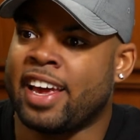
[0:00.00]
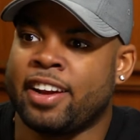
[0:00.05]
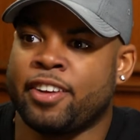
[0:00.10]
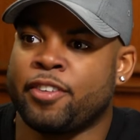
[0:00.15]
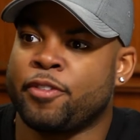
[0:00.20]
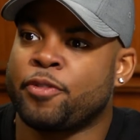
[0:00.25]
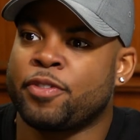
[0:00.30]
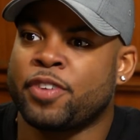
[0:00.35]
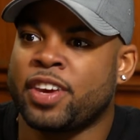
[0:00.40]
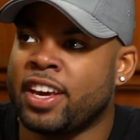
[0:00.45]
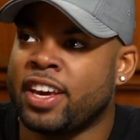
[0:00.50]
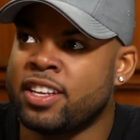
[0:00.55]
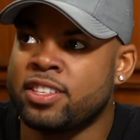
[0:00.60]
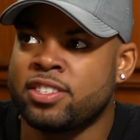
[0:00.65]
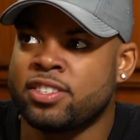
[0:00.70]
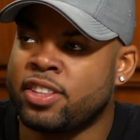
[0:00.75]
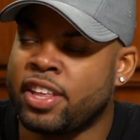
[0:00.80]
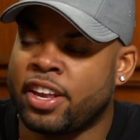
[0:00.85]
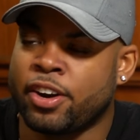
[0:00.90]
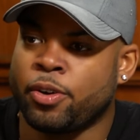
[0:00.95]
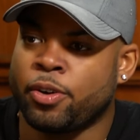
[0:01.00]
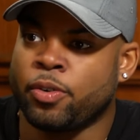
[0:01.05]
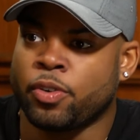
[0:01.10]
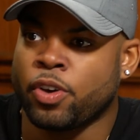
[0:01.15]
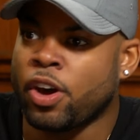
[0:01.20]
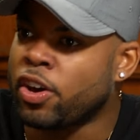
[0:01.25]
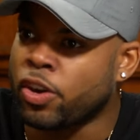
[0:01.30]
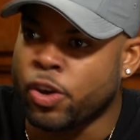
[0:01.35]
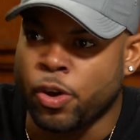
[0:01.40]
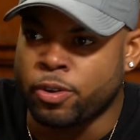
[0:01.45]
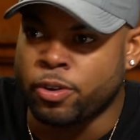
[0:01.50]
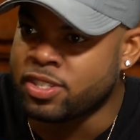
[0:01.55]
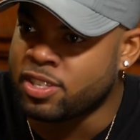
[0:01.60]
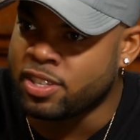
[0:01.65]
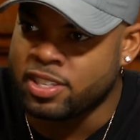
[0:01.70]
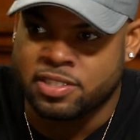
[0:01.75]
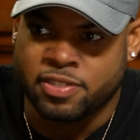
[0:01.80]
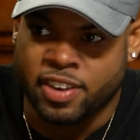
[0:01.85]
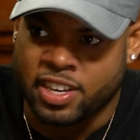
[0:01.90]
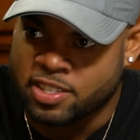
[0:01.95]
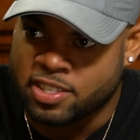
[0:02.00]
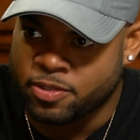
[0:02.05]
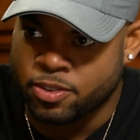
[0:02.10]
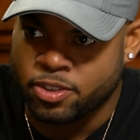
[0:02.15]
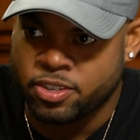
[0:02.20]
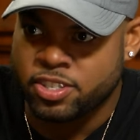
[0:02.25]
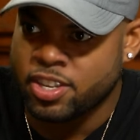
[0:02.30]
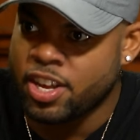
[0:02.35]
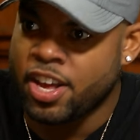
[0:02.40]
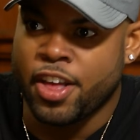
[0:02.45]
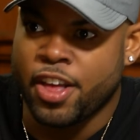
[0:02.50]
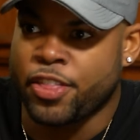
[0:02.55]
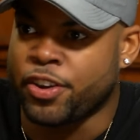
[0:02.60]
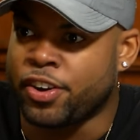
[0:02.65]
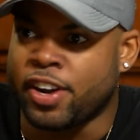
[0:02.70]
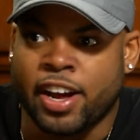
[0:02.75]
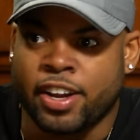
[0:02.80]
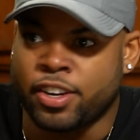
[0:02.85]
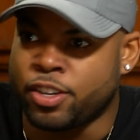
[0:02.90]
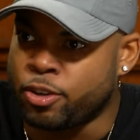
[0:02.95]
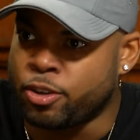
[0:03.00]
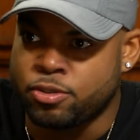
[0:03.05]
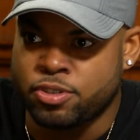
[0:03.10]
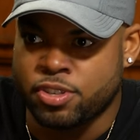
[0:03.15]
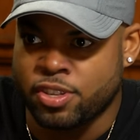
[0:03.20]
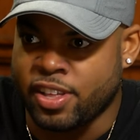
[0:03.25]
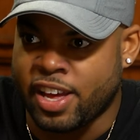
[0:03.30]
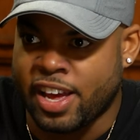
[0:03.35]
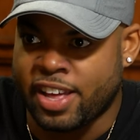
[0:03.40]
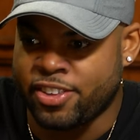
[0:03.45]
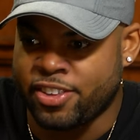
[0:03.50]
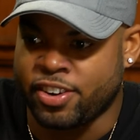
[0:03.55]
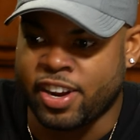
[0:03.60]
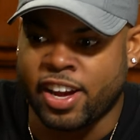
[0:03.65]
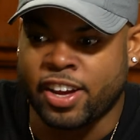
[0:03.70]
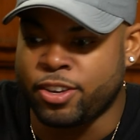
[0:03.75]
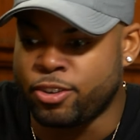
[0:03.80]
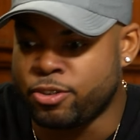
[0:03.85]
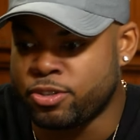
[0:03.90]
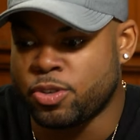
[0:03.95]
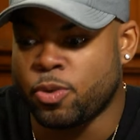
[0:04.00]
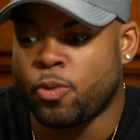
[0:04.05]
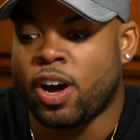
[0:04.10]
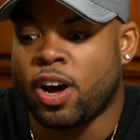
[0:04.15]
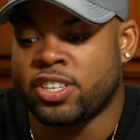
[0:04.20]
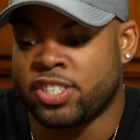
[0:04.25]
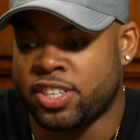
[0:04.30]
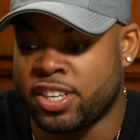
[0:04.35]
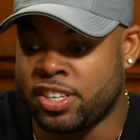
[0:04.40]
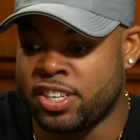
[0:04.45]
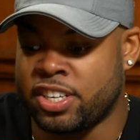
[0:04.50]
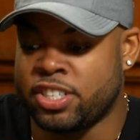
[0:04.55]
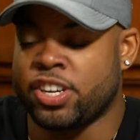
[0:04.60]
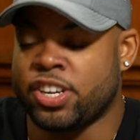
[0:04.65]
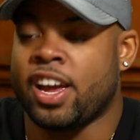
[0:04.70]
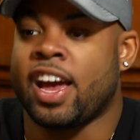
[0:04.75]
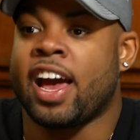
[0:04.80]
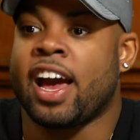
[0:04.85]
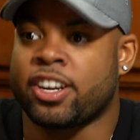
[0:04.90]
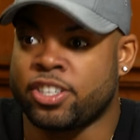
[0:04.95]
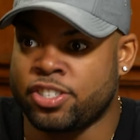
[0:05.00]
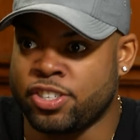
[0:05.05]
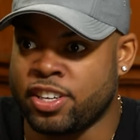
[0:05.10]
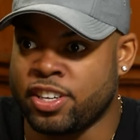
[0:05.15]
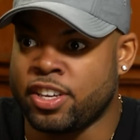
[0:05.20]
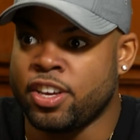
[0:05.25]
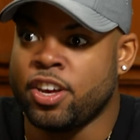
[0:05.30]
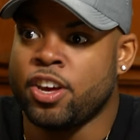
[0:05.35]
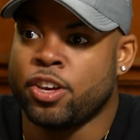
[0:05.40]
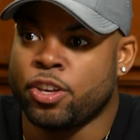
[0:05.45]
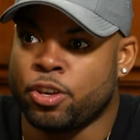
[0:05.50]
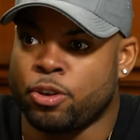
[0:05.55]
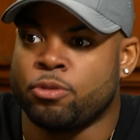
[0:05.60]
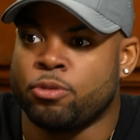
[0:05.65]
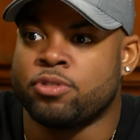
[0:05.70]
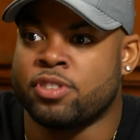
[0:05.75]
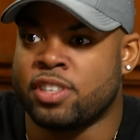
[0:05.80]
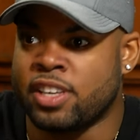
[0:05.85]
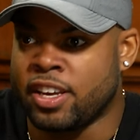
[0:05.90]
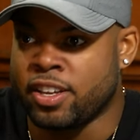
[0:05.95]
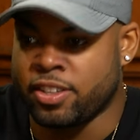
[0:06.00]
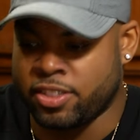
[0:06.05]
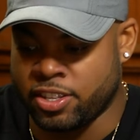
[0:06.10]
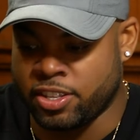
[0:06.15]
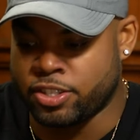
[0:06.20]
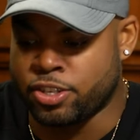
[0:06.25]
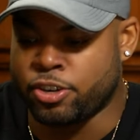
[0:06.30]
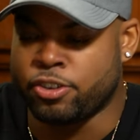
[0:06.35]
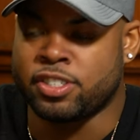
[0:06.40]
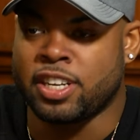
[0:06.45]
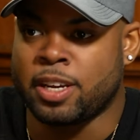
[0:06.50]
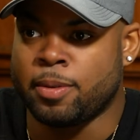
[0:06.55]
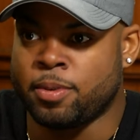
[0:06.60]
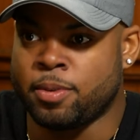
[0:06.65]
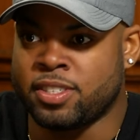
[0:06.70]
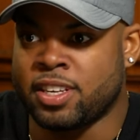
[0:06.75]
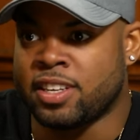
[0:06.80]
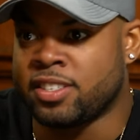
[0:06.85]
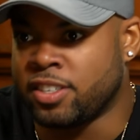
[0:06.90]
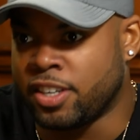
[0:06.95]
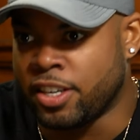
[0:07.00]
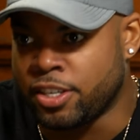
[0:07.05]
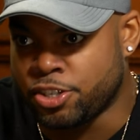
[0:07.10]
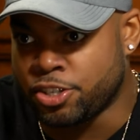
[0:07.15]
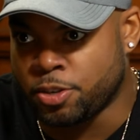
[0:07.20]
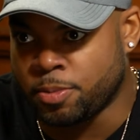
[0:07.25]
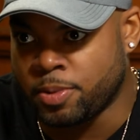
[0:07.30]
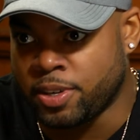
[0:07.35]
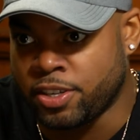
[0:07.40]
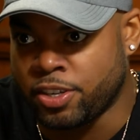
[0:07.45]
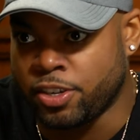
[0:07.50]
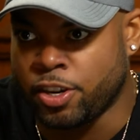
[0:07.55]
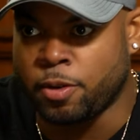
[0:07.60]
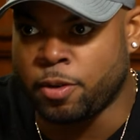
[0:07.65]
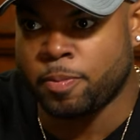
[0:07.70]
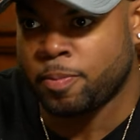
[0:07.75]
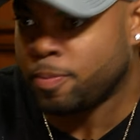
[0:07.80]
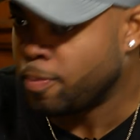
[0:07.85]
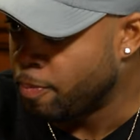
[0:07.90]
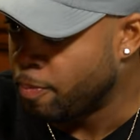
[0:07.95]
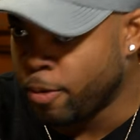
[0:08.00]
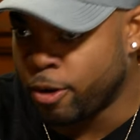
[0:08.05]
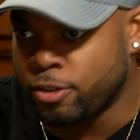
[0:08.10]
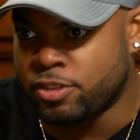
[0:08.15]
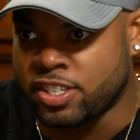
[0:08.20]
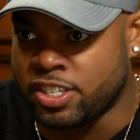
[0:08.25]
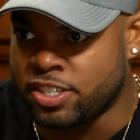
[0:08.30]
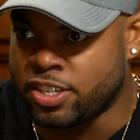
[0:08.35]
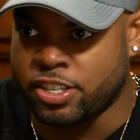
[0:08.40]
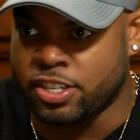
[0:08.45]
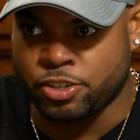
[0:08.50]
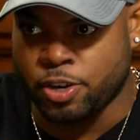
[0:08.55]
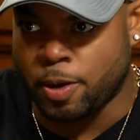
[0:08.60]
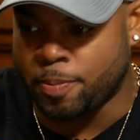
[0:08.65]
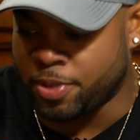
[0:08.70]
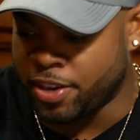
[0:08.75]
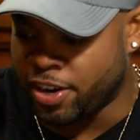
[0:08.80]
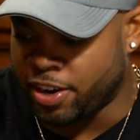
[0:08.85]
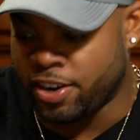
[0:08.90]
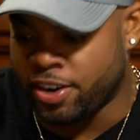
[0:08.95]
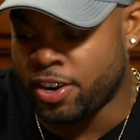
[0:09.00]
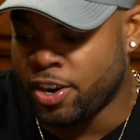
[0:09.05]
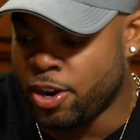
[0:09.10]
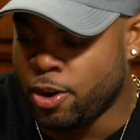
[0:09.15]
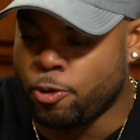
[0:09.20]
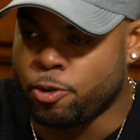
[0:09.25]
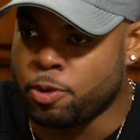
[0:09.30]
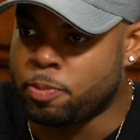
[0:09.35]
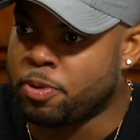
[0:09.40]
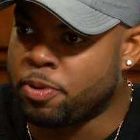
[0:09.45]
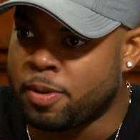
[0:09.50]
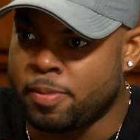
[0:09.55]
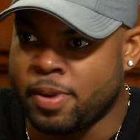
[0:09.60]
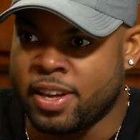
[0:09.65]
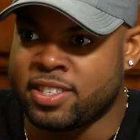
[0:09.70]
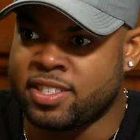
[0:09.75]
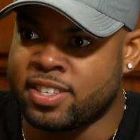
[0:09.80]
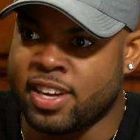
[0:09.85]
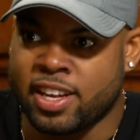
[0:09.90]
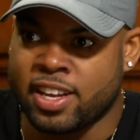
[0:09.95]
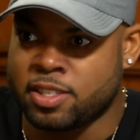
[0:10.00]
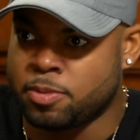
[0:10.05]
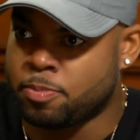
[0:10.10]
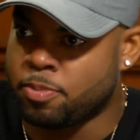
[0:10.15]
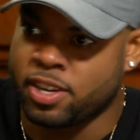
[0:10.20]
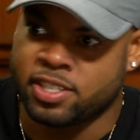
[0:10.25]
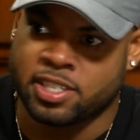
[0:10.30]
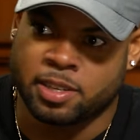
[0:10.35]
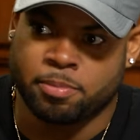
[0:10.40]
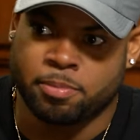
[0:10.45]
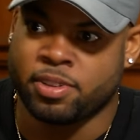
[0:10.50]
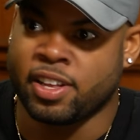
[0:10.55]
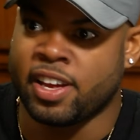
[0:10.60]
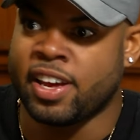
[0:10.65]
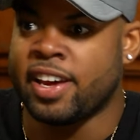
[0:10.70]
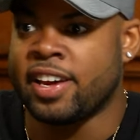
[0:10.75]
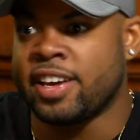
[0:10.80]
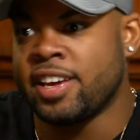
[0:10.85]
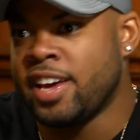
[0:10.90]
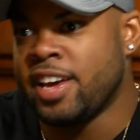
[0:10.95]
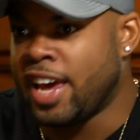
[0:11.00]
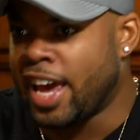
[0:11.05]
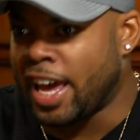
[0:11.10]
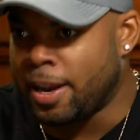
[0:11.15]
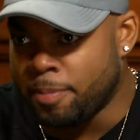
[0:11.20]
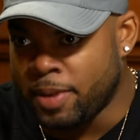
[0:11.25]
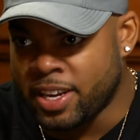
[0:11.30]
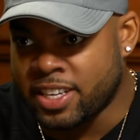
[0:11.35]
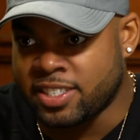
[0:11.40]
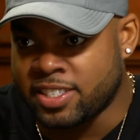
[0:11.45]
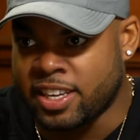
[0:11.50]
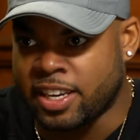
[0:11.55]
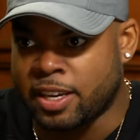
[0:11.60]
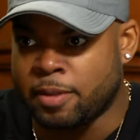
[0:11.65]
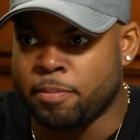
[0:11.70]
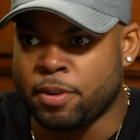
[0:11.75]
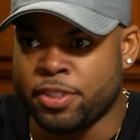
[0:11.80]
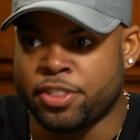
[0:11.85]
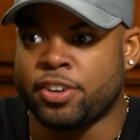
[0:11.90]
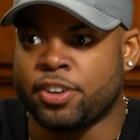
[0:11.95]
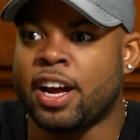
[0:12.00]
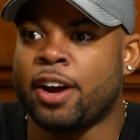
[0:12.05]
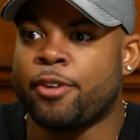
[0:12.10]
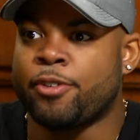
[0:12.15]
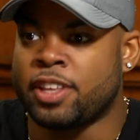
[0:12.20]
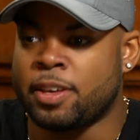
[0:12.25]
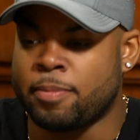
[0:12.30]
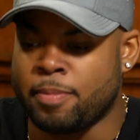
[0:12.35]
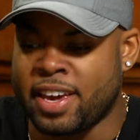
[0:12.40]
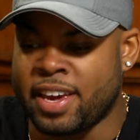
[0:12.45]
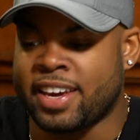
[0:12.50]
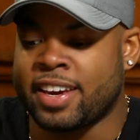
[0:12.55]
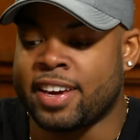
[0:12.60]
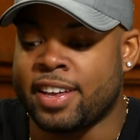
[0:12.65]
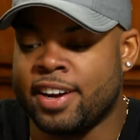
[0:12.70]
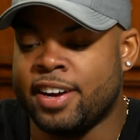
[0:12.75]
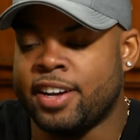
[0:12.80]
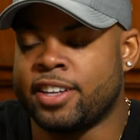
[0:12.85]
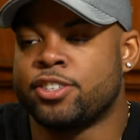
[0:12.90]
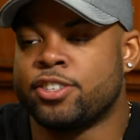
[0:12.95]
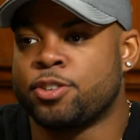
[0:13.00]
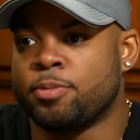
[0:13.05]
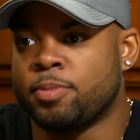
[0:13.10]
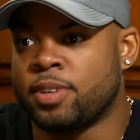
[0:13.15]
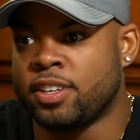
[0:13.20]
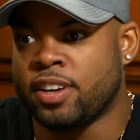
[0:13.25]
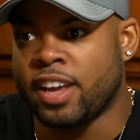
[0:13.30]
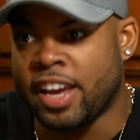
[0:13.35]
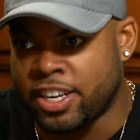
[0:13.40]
And kids that are going to these festivals, they're not used to that. They're not used to watching a DJ actually use the turntables as an instrument. You know, most DJs are up there with pre-made sets, pressing play and mixing, but they're not really making it an instrument.